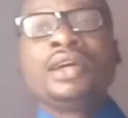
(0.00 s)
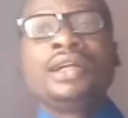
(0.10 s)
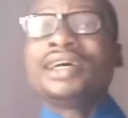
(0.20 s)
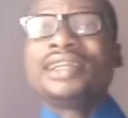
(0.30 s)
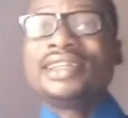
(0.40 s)

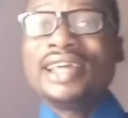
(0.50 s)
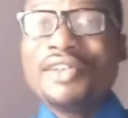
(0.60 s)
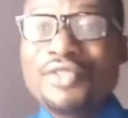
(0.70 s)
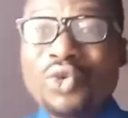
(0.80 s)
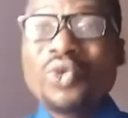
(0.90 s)
The
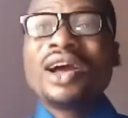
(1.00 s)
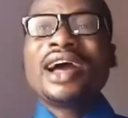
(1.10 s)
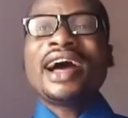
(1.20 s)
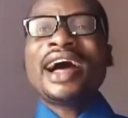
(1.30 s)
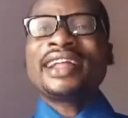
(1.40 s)
devil
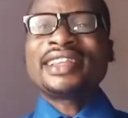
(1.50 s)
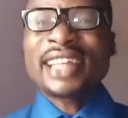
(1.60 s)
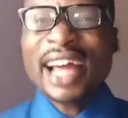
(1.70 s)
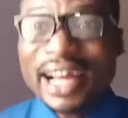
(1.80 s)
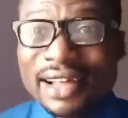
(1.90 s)

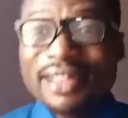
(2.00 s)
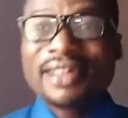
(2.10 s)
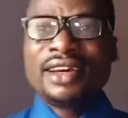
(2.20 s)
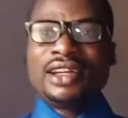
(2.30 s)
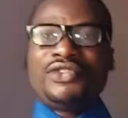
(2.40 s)
attacks
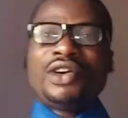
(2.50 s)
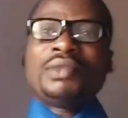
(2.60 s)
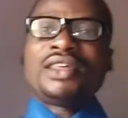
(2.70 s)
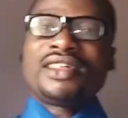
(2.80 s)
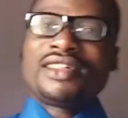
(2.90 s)
the
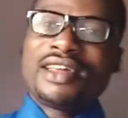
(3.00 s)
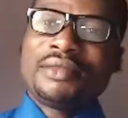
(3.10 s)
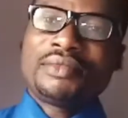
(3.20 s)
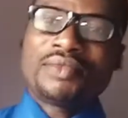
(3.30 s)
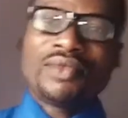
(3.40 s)
family system.
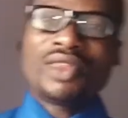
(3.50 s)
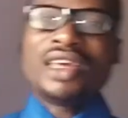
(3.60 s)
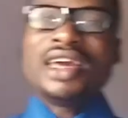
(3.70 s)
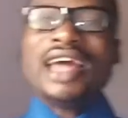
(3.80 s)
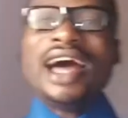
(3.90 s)

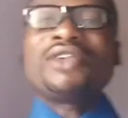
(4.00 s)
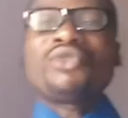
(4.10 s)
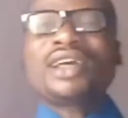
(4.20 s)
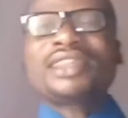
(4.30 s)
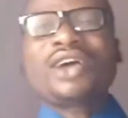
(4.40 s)
And those
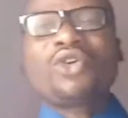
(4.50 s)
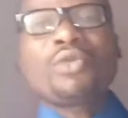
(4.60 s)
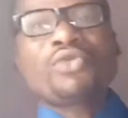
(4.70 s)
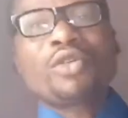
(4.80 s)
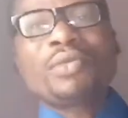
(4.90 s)
attacks
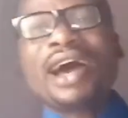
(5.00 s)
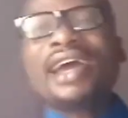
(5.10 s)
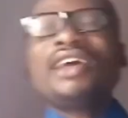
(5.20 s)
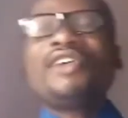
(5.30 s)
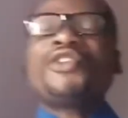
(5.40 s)
come from
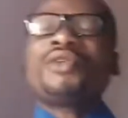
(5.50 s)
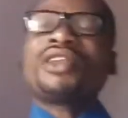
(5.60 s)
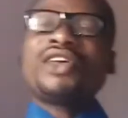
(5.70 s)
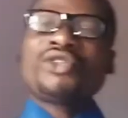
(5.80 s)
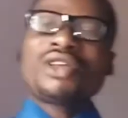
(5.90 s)
either
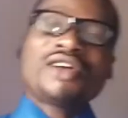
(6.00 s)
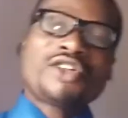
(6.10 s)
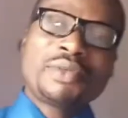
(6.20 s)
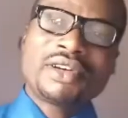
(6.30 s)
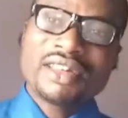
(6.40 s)
foundational
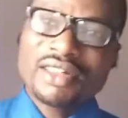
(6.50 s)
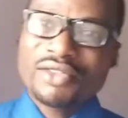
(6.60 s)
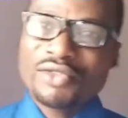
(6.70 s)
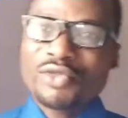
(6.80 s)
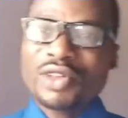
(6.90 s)
spirits,
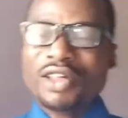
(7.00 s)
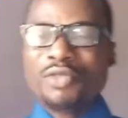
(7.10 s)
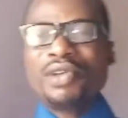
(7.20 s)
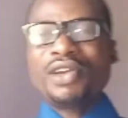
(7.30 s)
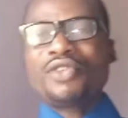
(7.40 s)
the
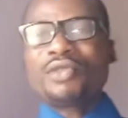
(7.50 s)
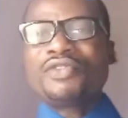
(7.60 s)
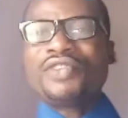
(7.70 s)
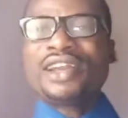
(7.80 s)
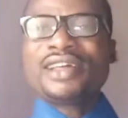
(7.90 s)
spirit from the
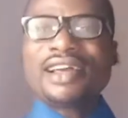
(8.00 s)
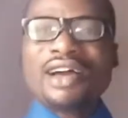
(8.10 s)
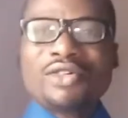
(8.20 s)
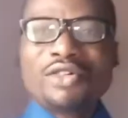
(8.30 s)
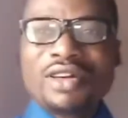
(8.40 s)
father's
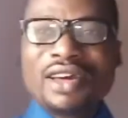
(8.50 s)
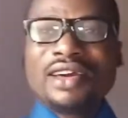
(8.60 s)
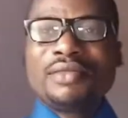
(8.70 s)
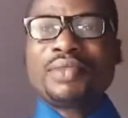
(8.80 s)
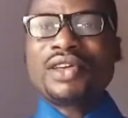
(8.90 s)
house,
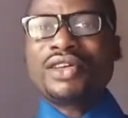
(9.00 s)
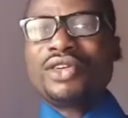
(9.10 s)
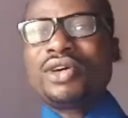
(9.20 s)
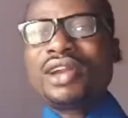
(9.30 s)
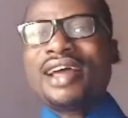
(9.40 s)
praise the
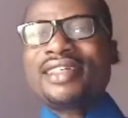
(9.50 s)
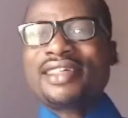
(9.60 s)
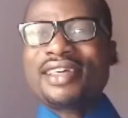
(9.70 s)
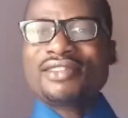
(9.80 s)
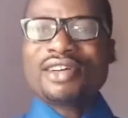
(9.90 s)
Lord,
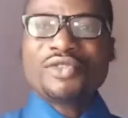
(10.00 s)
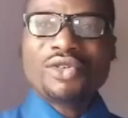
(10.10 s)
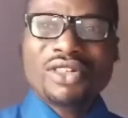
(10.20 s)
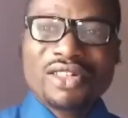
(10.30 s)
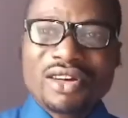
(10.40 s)
ancestral
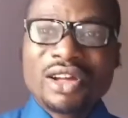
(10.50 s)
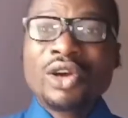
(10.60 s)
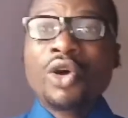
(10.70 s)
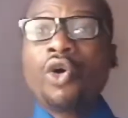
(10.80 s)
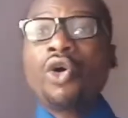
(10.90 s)
forces,
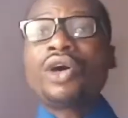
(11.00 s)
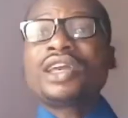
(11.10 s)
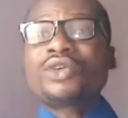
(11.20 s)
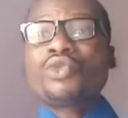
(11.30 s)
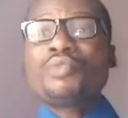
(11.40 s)
or
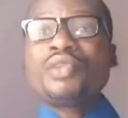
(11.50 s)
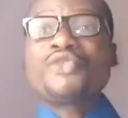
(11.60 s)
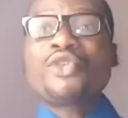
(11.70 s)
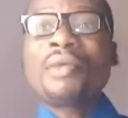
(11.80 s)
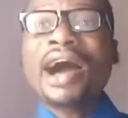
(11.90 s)
it could be
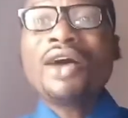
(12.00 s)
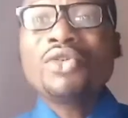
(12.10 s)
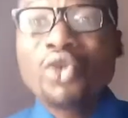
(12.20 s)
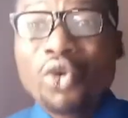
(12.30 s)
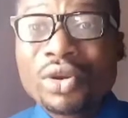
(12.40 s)
from
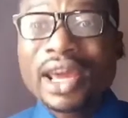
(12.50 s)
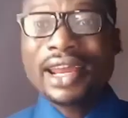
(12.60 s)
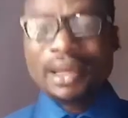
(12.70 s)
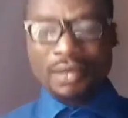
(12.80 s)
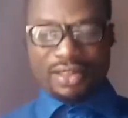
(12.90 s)
household
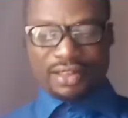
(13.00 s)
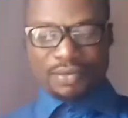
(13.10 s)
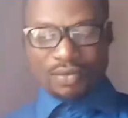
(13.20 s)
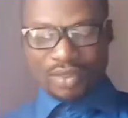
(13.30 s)
enemies.